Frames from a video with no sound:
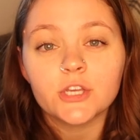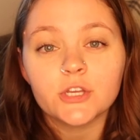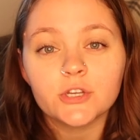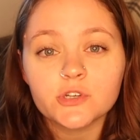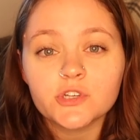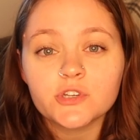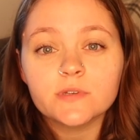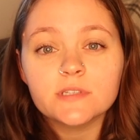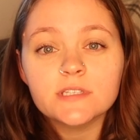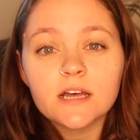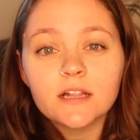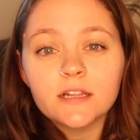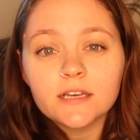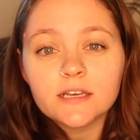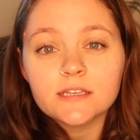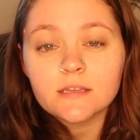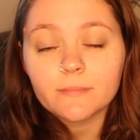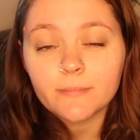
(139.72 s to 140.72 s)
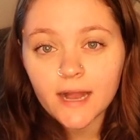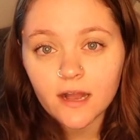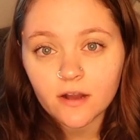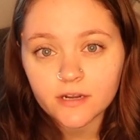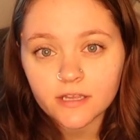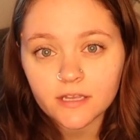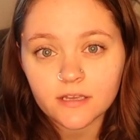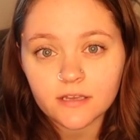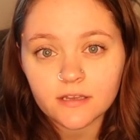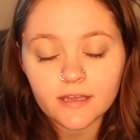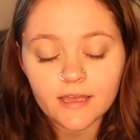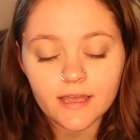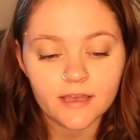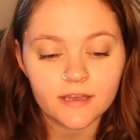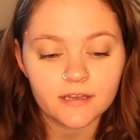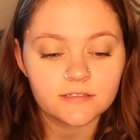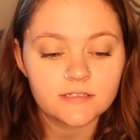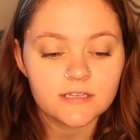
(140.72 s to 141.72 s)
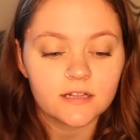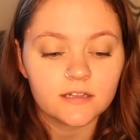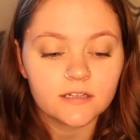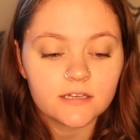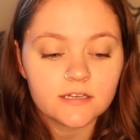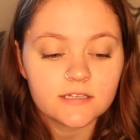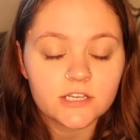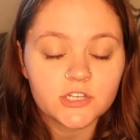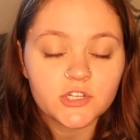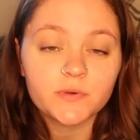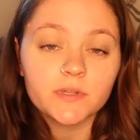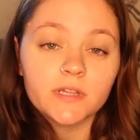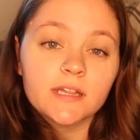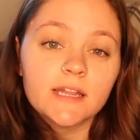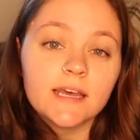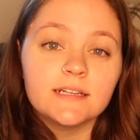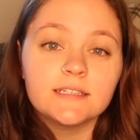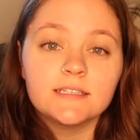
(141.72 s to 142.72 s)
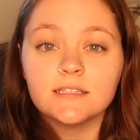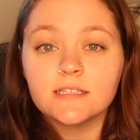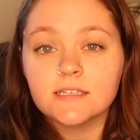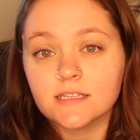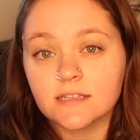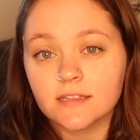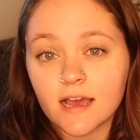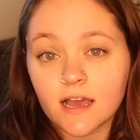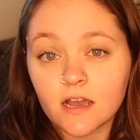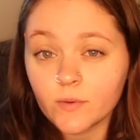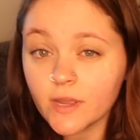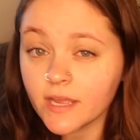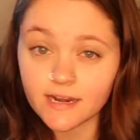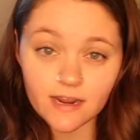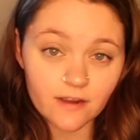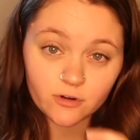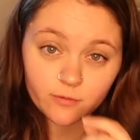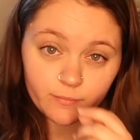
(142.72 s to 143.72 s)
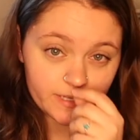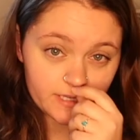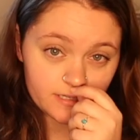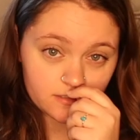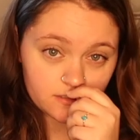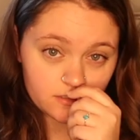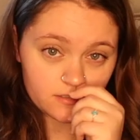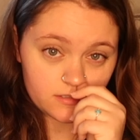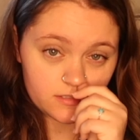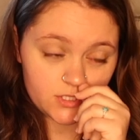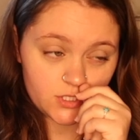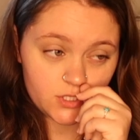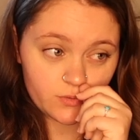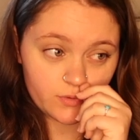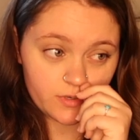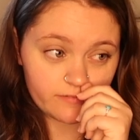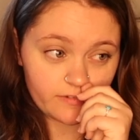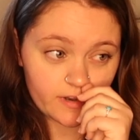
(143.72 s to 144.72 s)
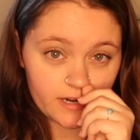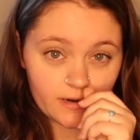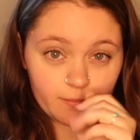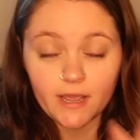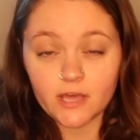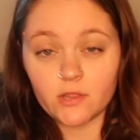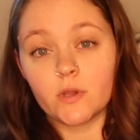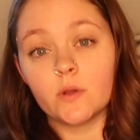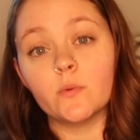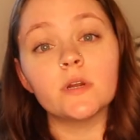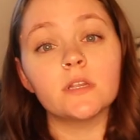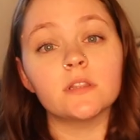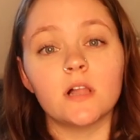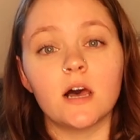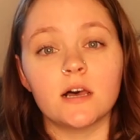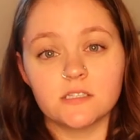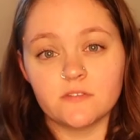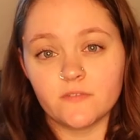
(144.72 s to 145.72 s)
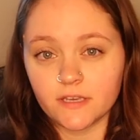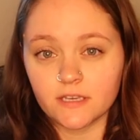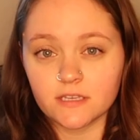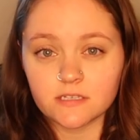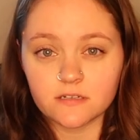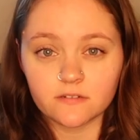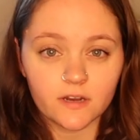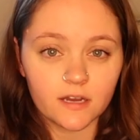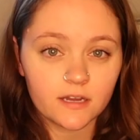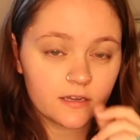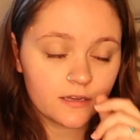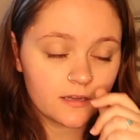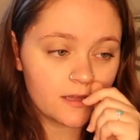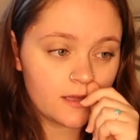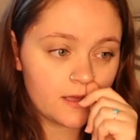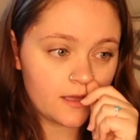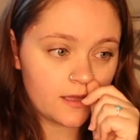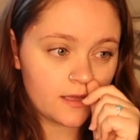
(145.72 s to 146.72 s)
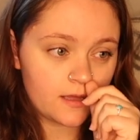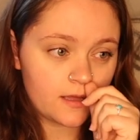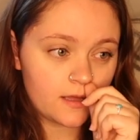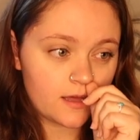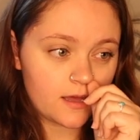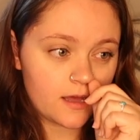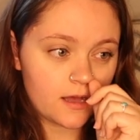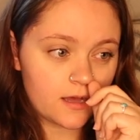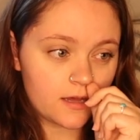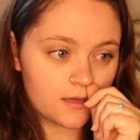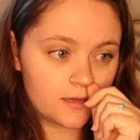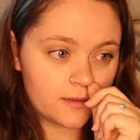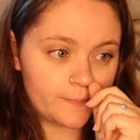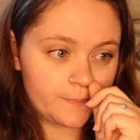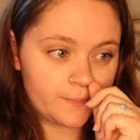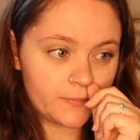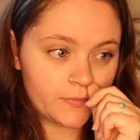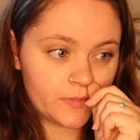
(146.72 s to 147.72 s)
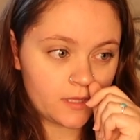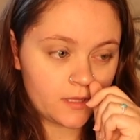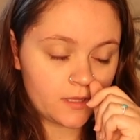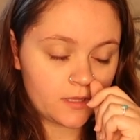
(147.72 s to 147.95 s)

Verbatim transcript: you know, she was telling us about it and telling us that she really liked it, this and that. We had never been to Nevada. By the way, we're in Las Vegas, Nevada. Um,